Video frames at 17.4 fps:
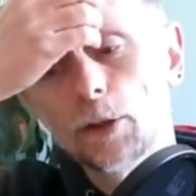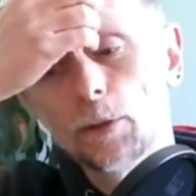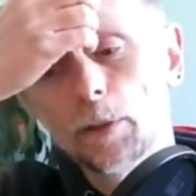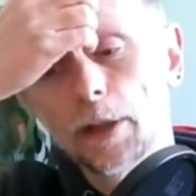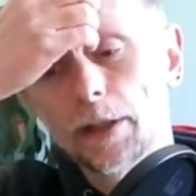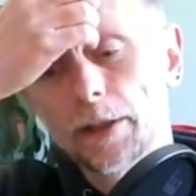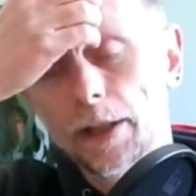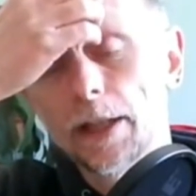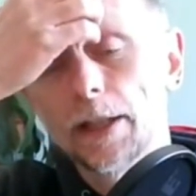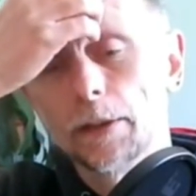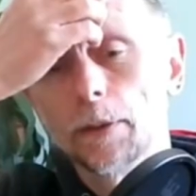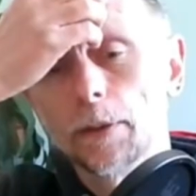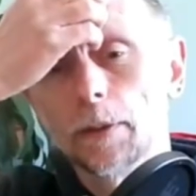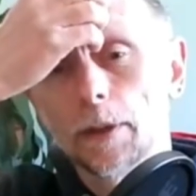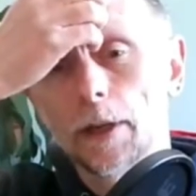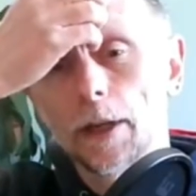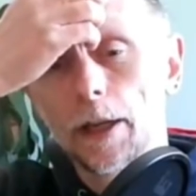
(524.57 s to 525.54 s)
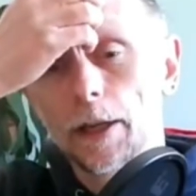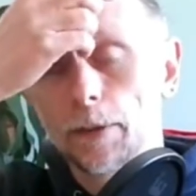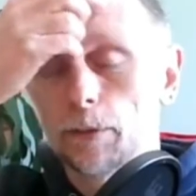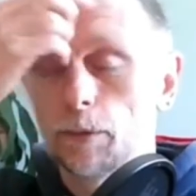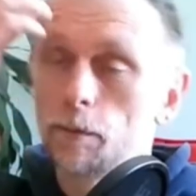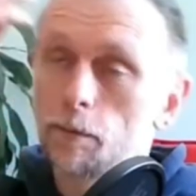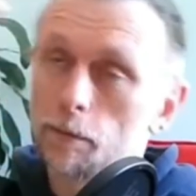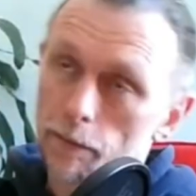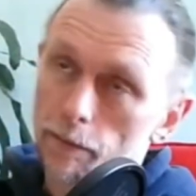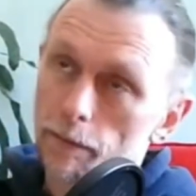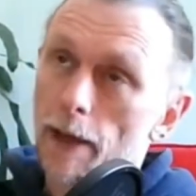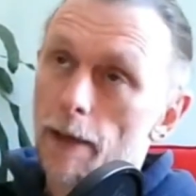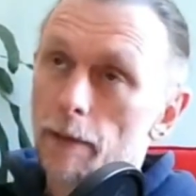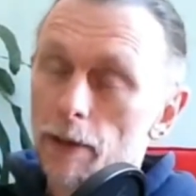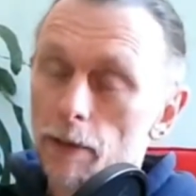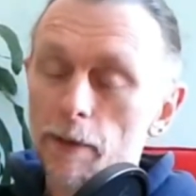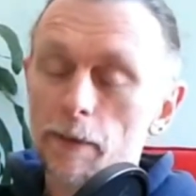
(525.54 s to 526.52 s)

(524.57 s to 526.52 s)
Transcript: but maybe it'll